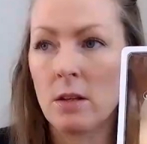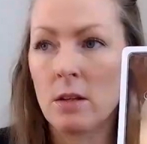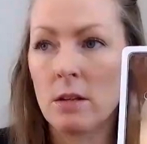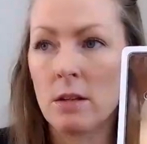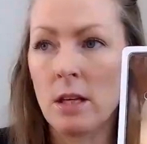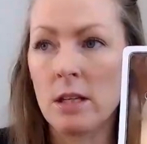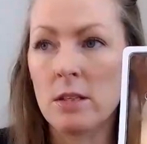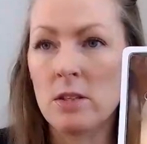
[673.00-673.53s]

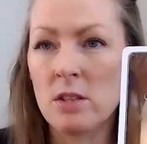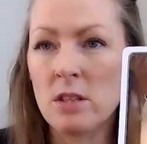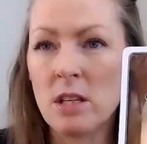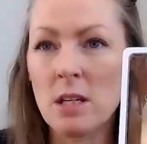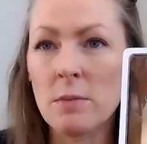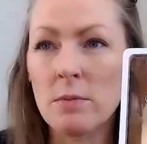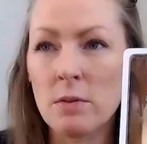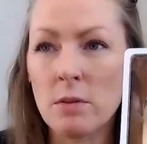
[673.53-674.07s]
that just
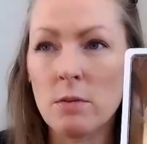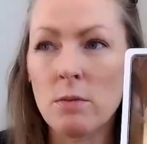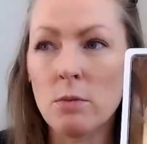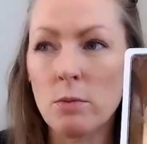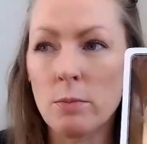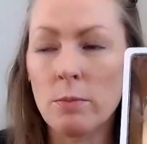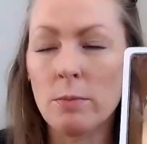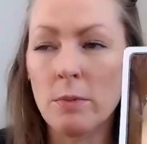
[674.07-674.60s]
keeps
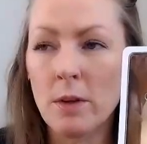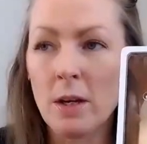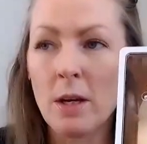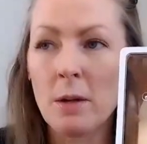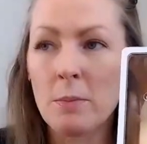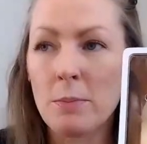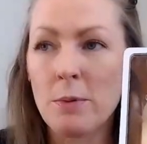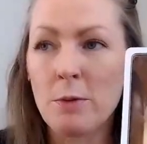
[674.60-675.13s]
you
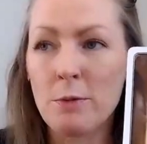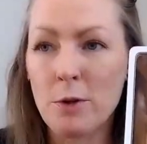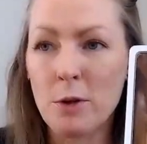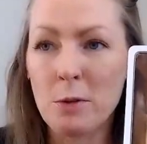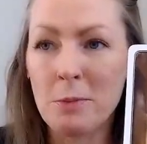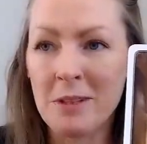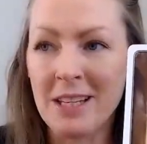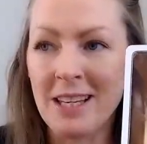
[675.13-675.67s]

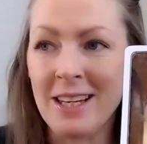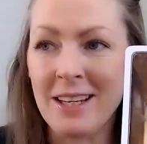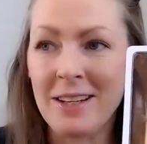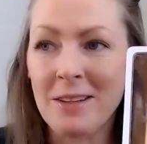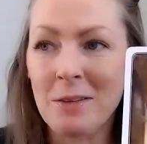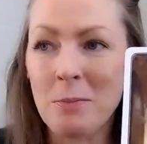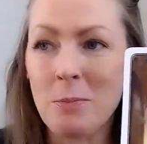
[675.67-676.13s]
preferably